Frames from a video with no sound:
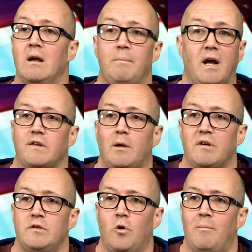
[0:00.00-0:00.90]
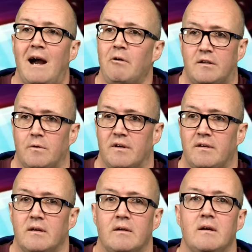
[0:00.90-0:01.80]
because there was no merit to
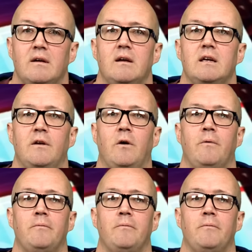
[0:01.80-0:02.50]
it. But it you know? doesn't